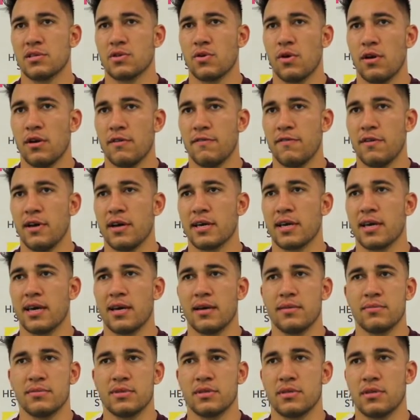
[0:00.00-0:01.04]
qualifying
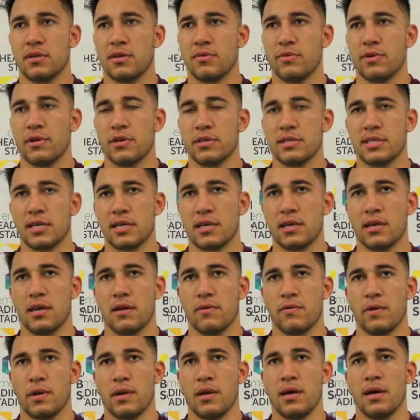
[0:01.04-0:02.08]
games, we're not taking
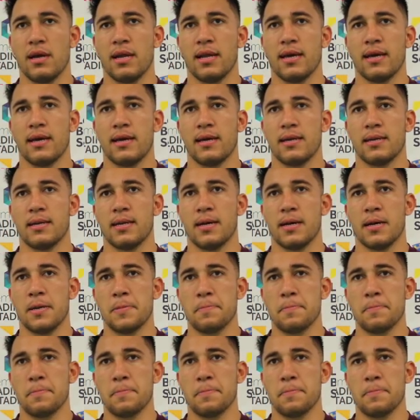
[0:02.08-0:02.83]
anyone lightly, and